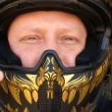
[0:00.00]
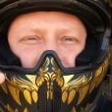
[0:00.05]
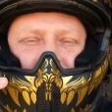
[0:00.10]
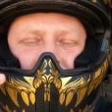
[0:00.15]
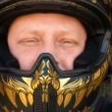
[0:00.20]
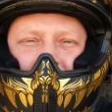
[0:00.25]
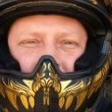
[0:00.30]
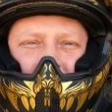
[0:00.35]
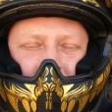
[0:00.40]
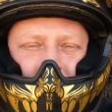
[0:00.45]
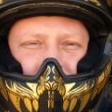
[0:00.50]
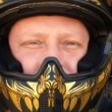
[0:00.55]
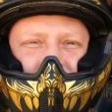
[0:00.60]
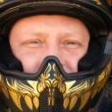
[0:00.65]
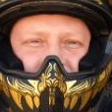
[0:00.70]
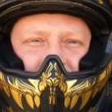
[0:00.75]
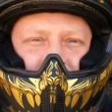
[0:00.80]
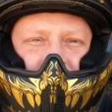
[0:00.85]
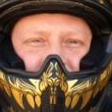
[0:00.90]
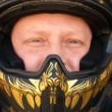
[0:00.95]
and the
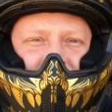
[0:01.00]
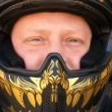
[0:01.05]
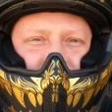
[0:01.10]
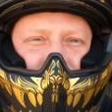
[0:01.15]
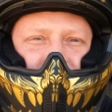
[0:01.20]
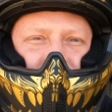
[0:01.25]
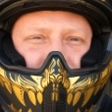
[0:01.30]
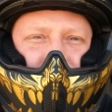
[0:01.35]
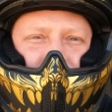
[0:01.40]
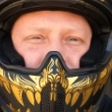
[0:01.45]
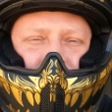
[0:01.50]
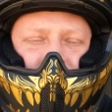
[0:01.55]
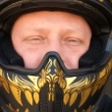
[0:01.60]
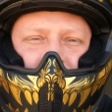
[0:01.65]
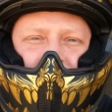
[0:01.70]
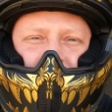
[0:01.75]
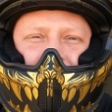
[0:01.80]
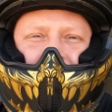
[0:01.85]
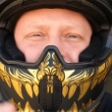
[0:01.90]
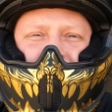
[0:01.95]
noise that was generated in the
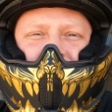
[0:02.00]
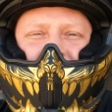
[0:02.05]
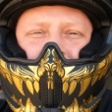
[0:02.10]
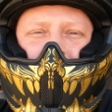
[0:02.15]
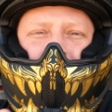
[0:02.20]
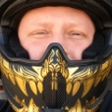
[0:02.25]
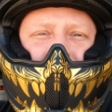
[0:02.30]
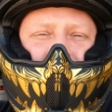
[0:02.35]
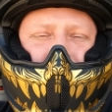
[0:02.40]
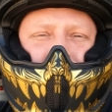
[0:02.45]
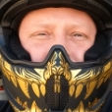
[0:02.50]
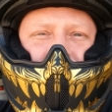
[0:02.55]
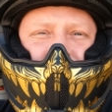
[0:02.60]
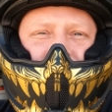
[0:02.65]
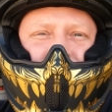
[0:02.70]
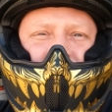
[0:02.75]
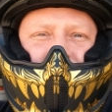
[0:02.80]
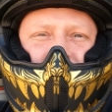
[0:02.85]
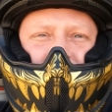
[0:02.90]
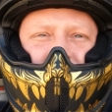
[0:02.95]
helmet. Now, wind noise
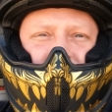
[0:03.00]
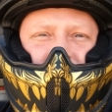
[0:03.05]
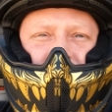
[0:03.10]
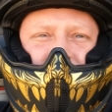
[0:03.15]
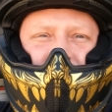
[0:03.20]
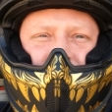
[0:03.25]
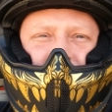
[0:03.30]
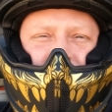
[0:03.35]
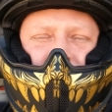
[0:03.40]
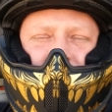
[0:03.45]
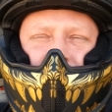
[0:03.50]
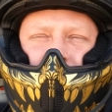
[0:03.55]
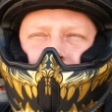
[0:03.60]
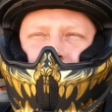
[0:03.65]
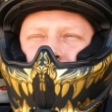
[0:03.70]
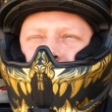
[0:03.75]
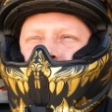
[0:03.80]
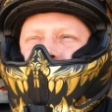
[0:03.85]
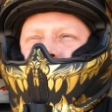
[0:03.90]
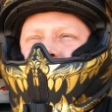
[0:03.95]
is something that's very
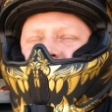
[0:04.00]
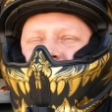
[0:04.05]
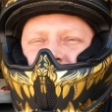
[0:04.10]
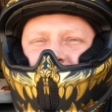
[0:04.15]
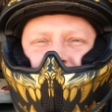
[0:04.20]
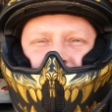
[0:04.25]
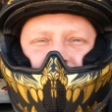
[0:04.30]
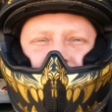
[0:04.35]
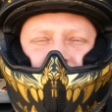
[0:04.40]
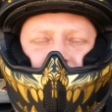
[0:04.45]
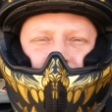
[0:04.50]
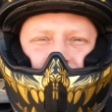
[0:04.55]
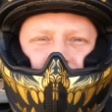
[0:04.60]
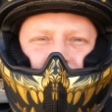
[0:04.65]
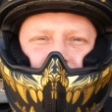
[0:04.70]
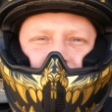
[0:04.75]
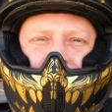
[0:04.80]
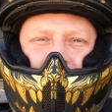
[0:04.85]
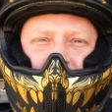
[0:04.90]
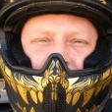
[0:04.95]
suggestive.
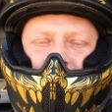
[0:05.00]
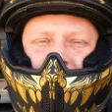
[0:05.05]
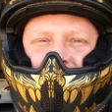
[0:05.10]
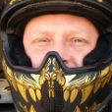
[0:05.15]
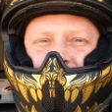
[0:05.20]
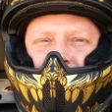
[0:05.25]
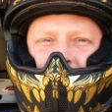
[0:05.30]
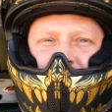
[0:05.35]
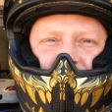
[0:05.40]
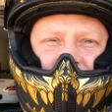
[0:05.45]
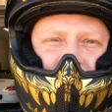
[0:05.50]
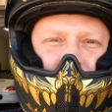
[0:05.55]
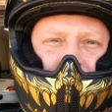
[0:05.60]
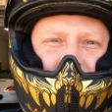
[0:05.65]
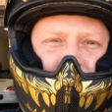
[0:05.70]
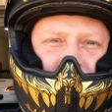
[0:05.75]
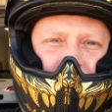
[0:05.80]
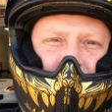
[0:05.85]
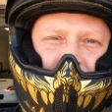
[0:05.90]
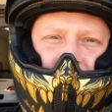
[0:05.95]
Like what's noisy to
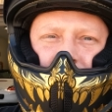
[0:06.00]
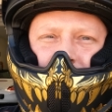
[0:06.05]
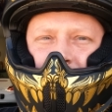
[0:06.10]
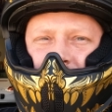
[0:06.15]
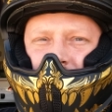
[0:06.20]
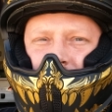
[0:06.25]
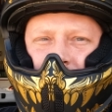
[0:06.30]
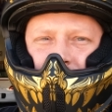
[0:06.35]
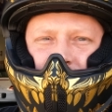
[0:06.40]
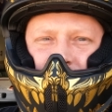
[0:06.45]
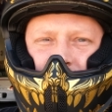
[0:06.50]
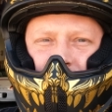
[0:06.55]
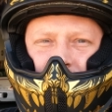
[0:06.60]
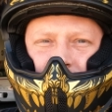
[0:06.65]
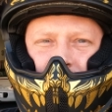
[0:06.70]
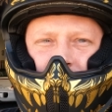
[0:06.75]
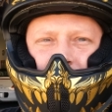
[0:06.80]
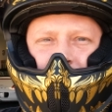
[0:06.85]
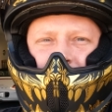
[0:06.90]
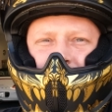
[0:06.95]
me may not be noisy to
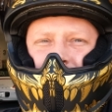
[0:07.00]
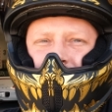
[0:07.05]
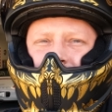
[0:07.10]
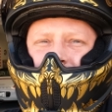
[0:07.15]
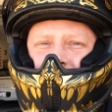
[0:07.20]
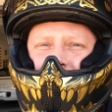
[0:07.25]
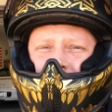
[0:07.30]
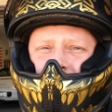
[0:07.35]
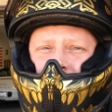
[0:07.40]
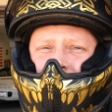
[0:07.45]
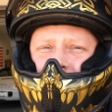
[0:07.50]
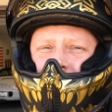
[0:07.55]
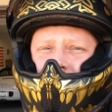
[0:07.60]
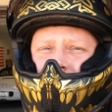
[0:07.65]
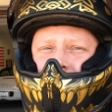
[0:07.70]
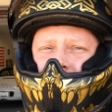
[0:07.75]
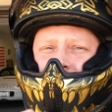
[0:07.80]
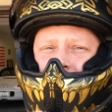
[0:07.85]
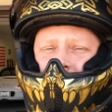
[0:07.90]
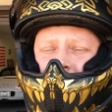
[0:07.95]
you, but I could tell you
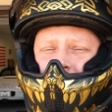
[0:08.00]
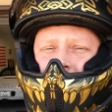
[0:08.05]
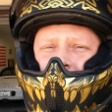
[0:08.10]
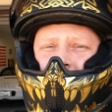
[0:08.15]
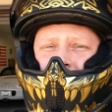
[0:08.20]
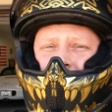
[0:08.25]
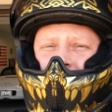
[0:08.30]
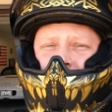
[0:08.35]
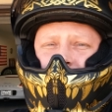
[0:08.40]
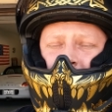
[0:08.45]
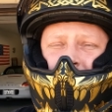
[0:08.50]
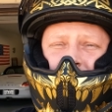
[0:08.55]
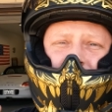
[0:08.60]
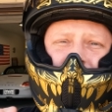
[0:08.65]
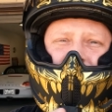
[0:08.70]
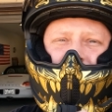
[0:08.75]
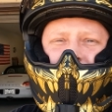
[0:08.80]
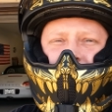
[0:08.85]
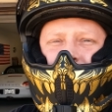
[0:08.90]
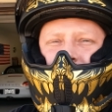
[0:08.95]
that the Ruroc
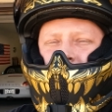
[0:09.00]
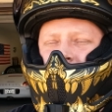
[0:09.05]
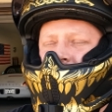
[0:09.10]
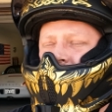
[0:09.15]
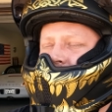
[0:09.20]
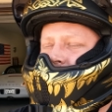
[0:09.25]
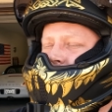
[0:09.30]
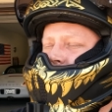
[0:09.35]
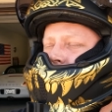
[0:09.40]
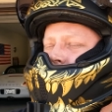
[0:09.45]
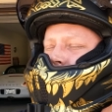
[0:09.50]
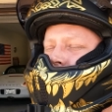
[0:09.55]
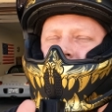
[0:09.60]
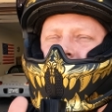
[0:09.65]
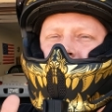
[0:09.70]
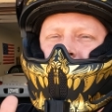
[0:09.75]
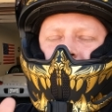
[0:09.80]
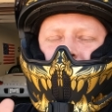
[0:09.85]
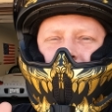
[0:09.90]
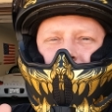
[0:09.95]
previously were just
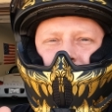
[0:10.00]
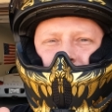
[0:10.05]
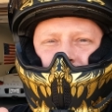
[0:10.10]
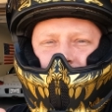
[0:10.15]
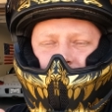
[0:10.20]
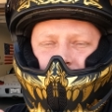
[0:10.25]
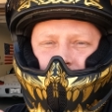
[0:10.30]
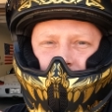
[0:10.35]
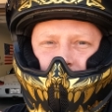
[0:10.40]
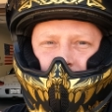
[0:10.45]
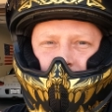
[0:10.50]
obnoxiously